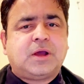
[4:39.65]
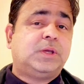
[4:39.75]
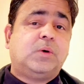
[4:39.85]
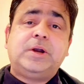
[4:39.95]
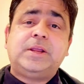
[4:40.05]
They
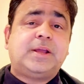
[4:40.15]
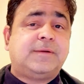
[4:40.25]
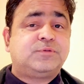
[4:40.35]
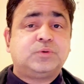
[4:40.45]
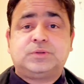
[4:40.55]
already
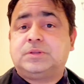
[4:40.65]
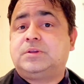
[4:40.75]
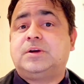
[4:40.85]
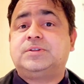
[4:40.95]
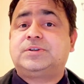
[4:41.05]
have chosen
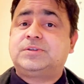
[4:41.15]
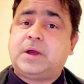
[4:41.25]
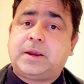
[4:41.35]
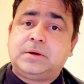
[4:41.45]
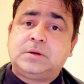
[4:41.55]
the other
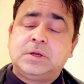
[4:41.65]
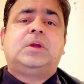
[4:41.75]
side.